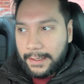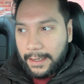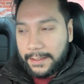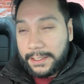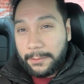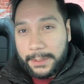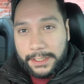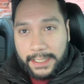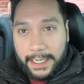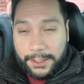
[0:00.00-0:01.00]
unless you have
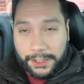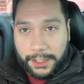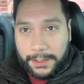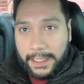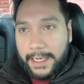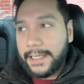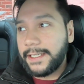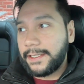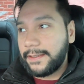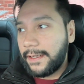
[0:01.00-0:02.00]
winter tires or snow
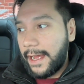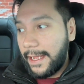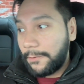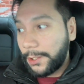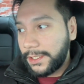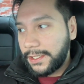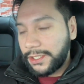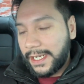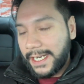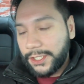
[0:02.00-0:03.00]
tires, I have all
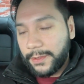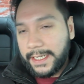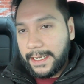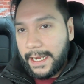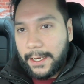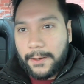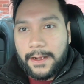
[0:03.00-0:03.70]
season tires right now,